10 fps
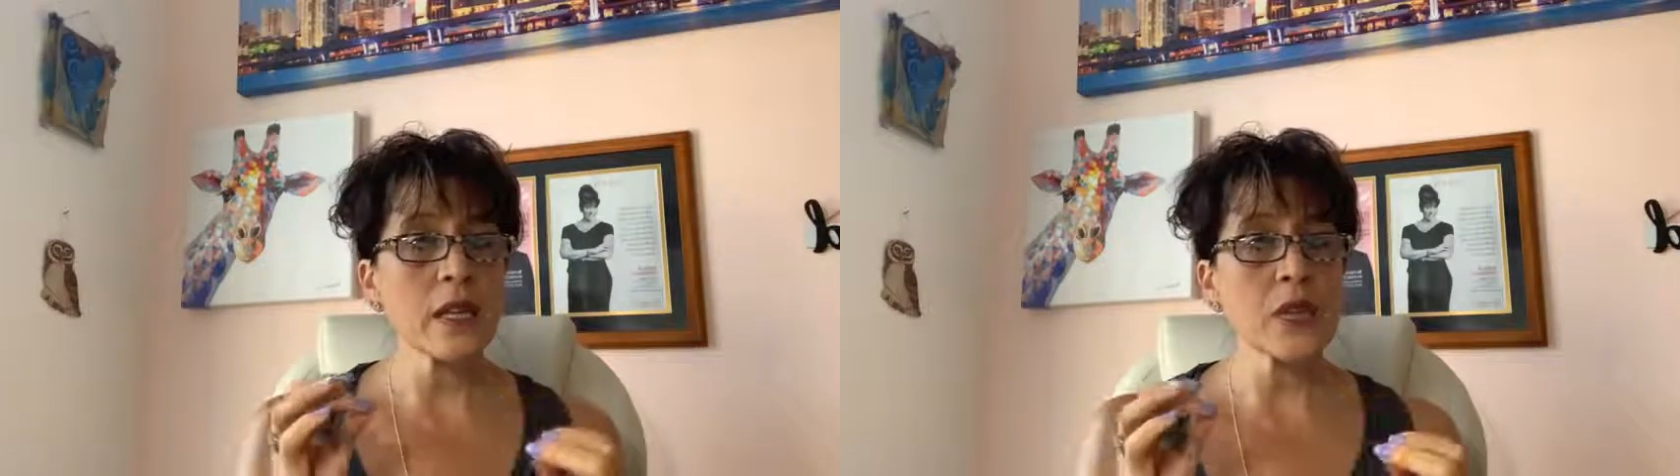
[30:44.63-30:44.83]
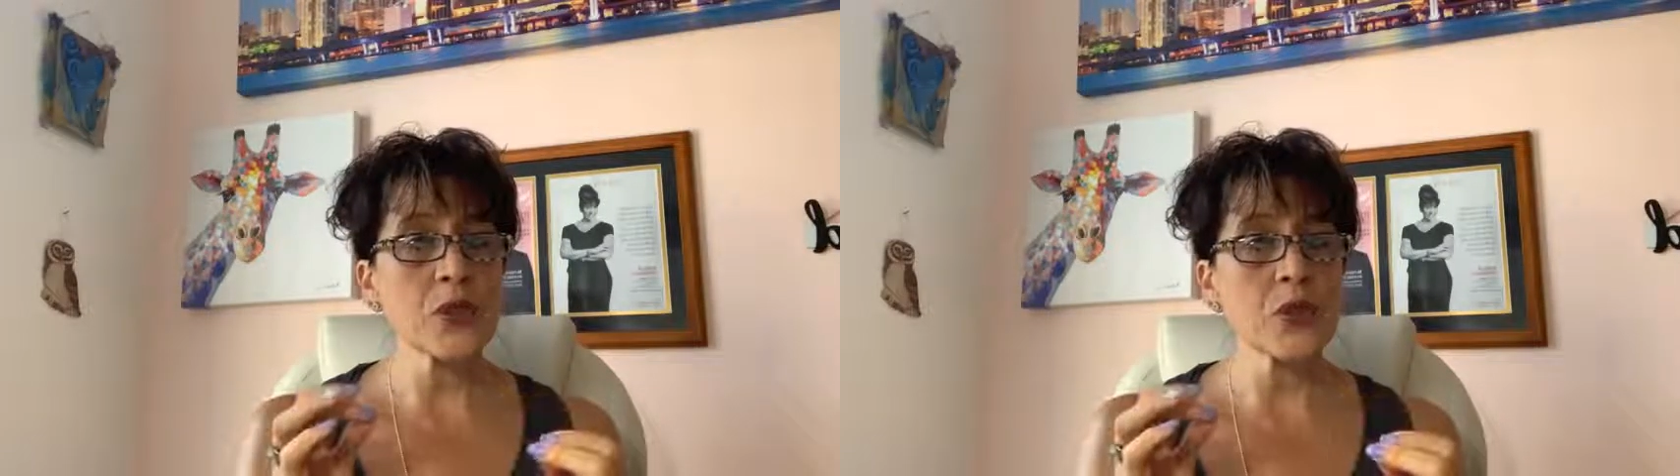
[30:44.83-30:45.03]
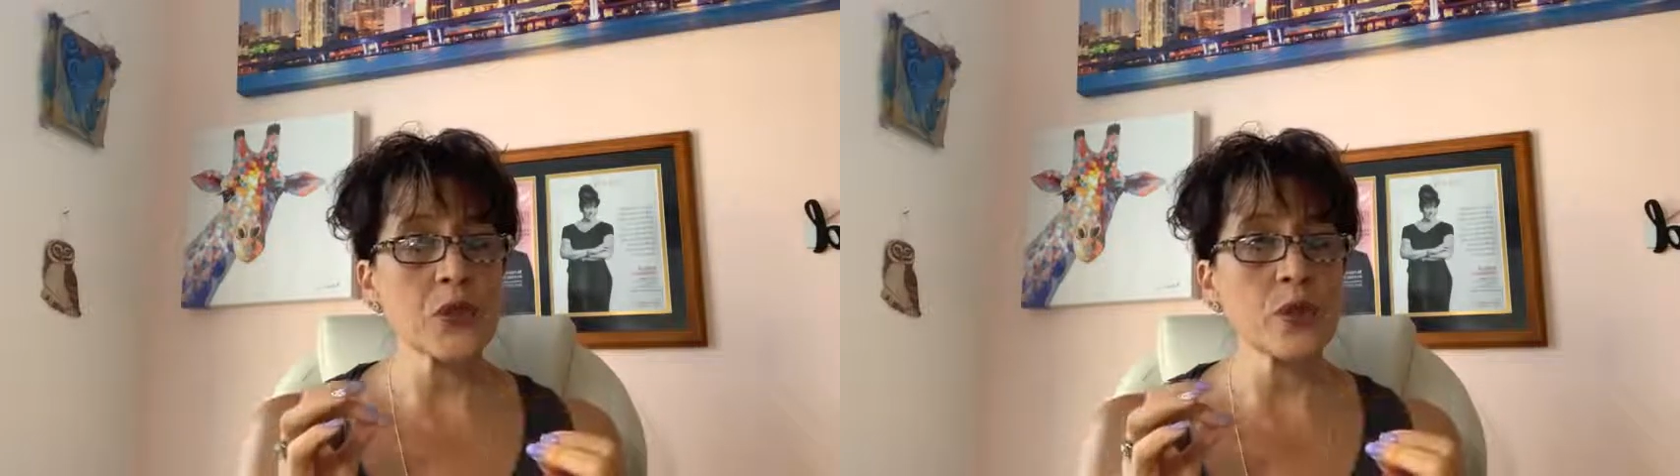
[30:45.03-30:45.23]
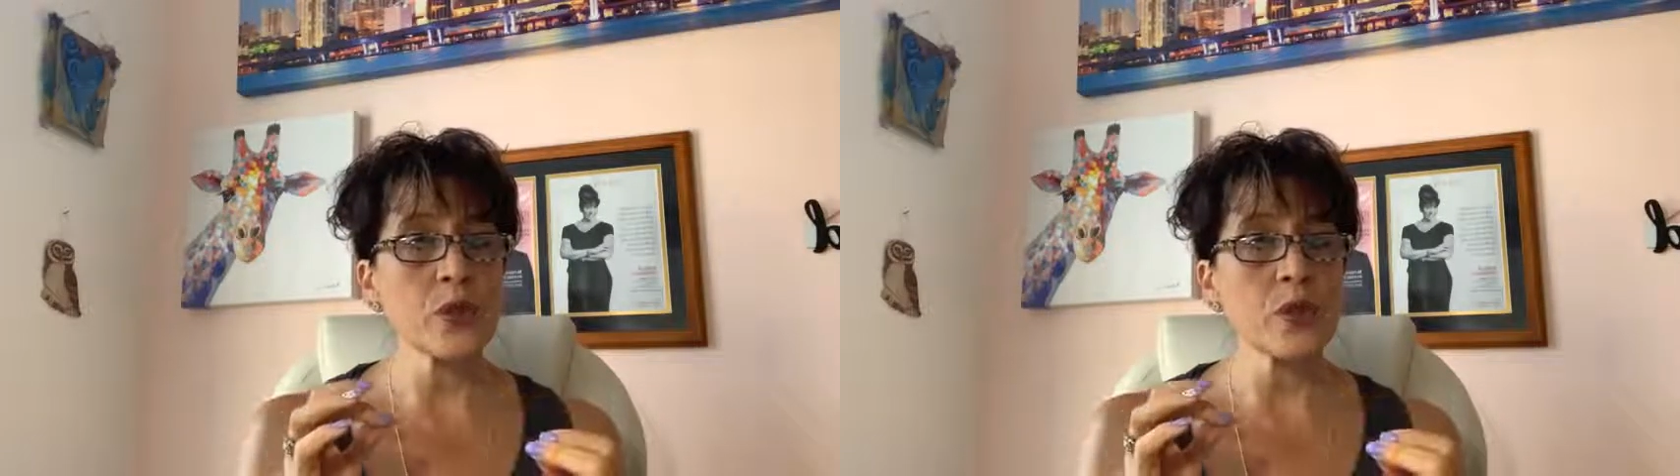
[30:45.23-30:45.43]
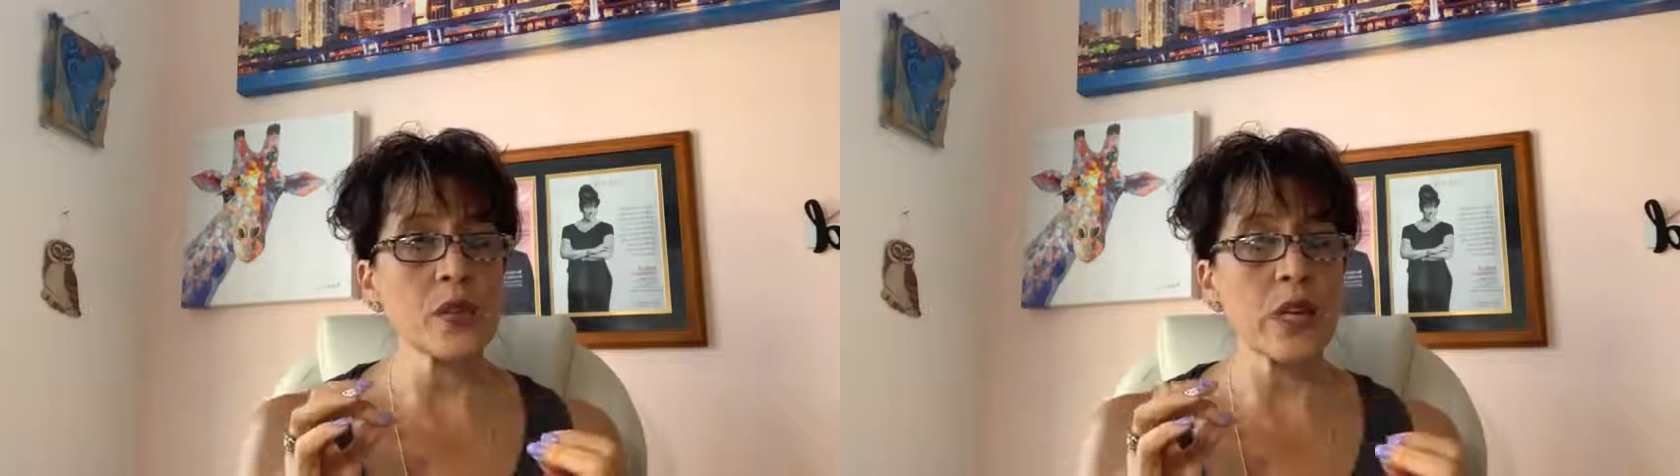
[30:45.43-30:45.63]
these
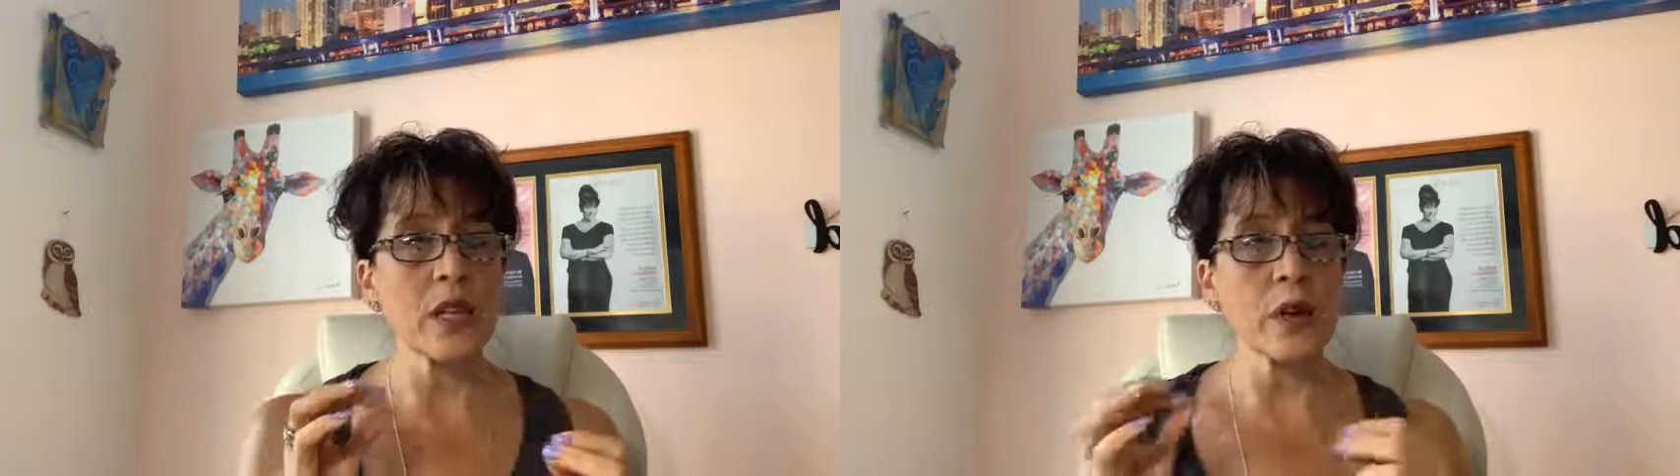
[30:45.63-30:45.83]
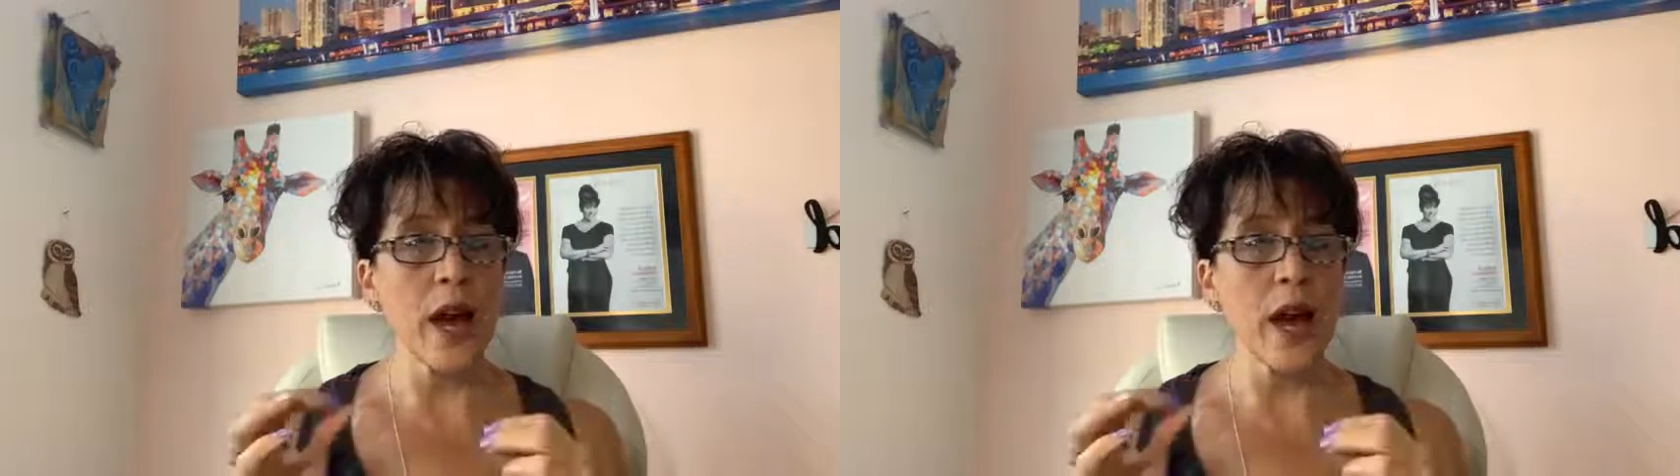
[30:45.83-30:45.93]
tools and you